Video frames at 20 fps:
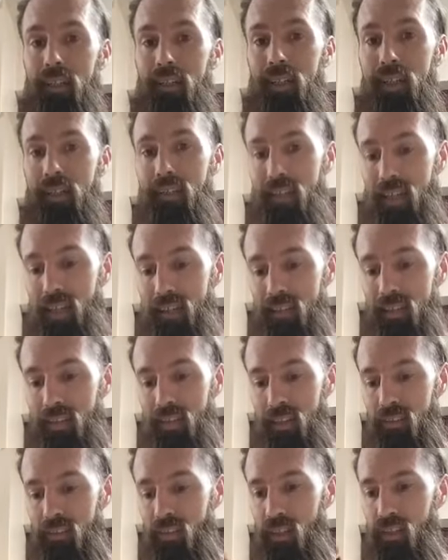And and
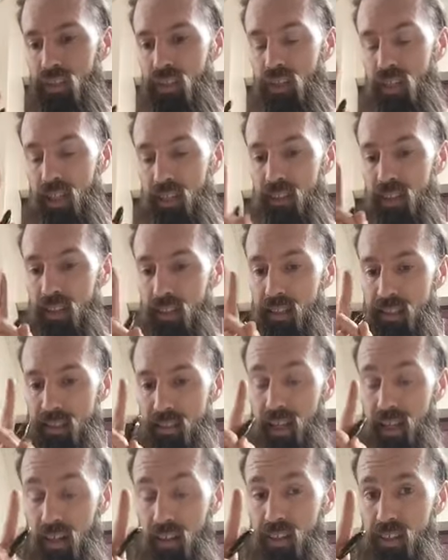and there's and
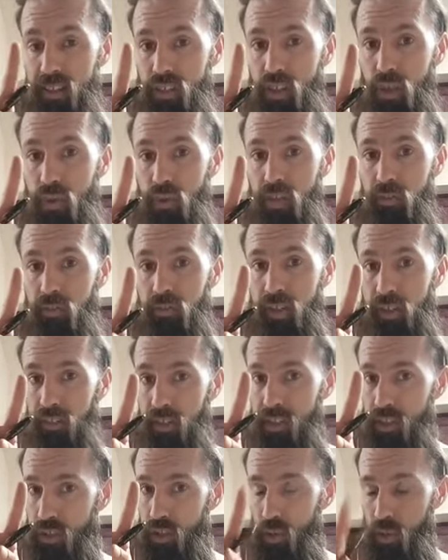there is two diff, there
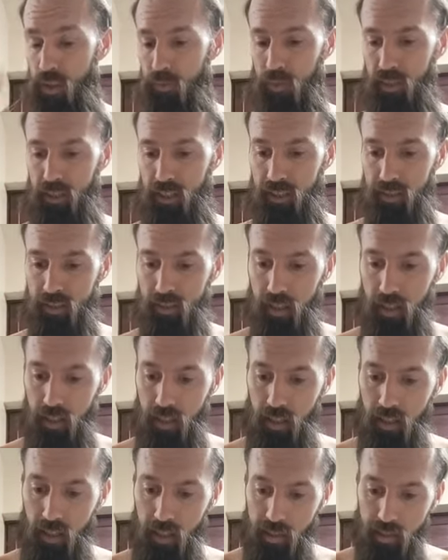is two different things.
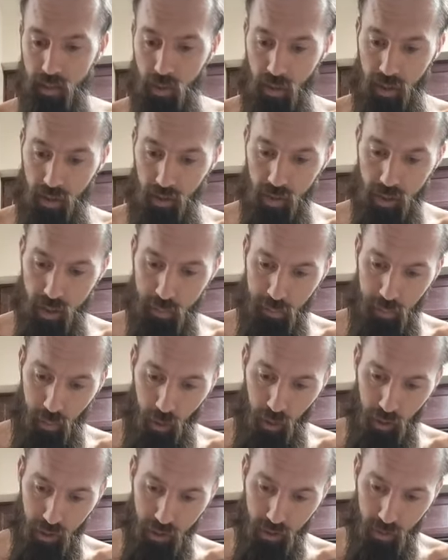So there is
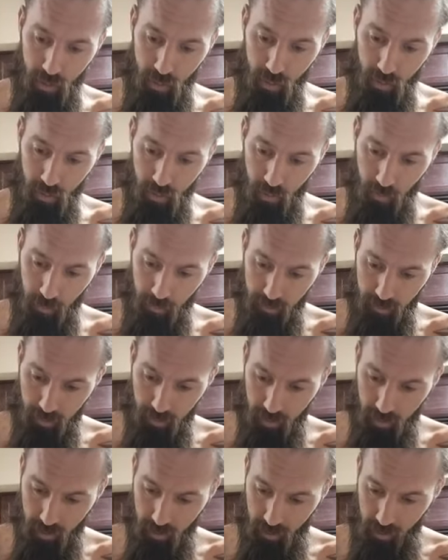personal,
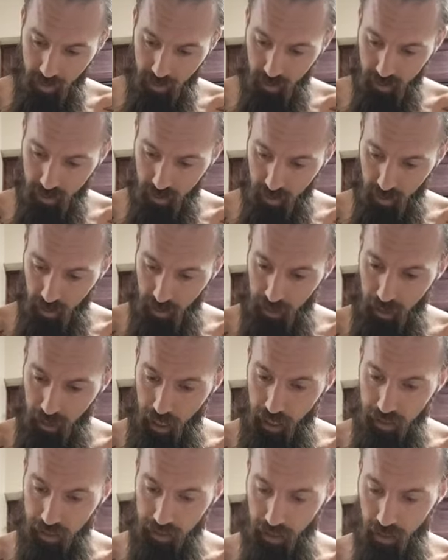right? There's this
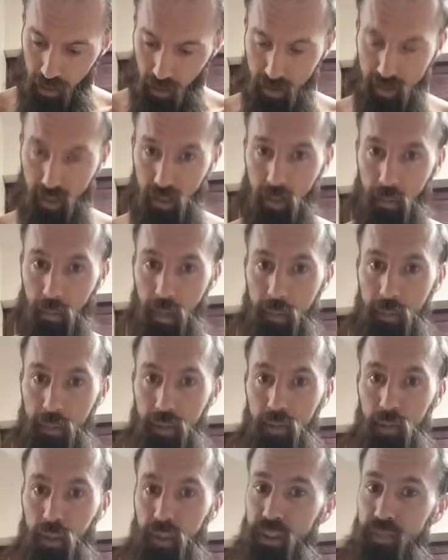line that goes down the paper,
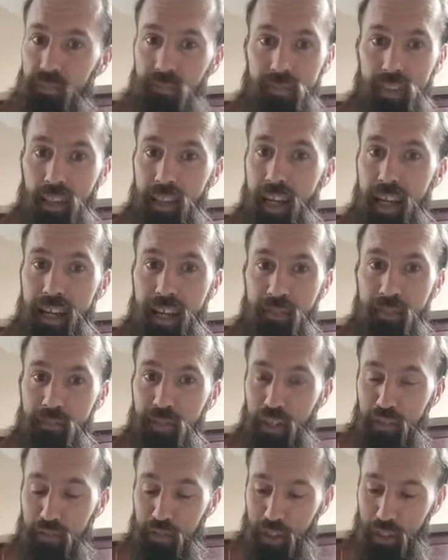which the line ain't
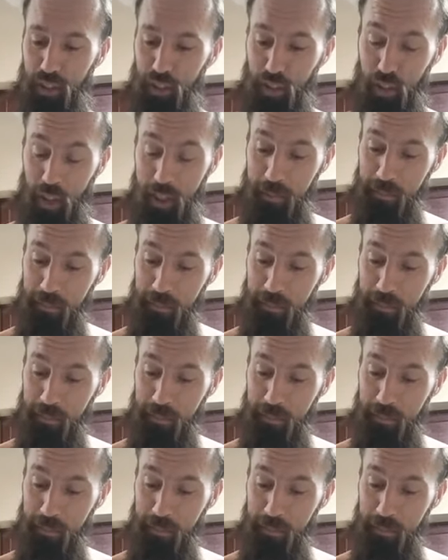very fucking straight.